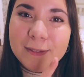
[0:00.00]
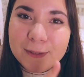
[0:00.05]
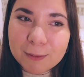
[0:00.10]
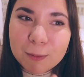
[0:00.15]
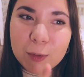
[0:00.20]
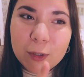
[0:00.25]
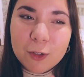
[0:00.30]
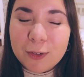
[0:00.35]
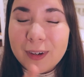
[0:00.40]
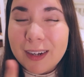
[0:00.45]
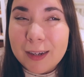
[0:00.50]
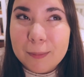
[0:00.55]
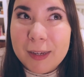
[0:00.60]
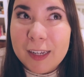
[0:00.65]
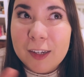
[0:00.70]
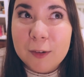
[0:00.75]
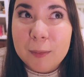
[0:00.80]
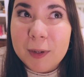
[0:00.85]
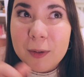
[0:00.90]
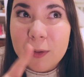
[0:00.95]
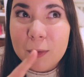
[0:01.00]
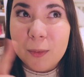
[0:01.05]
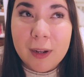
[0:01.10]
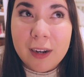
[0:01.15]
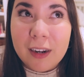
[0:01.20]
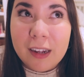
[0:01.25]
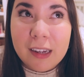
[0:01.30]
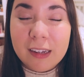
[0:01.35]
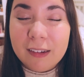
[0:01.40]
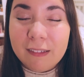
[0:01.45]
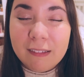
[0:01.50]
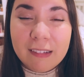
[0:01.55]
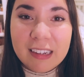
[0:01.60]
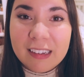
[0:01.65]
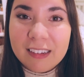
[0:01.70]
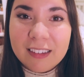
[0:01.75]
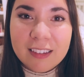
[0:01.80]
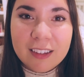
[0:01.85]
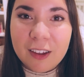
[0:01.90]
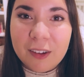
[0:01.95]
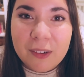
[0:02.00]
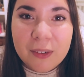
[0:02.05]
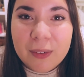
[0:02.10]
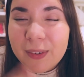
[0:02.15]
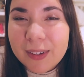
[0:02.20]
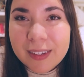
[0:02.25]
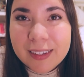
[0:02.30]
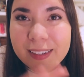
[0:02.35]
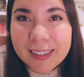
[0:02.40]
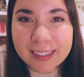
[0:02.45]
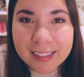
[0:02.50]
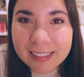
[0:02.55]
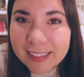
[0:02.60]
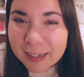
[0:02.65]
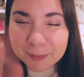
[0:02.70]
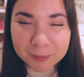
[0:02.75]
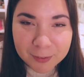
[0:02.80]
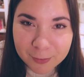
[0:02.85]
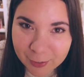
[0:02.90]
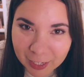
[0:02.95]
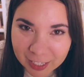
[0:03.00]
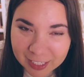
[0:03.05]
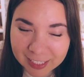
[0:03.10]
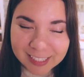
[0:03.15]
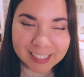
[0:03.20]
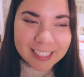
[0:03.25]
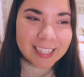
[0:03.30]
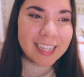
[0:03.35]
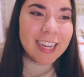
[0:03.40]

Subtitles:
Would recommend, but it was one night only, so it was fun.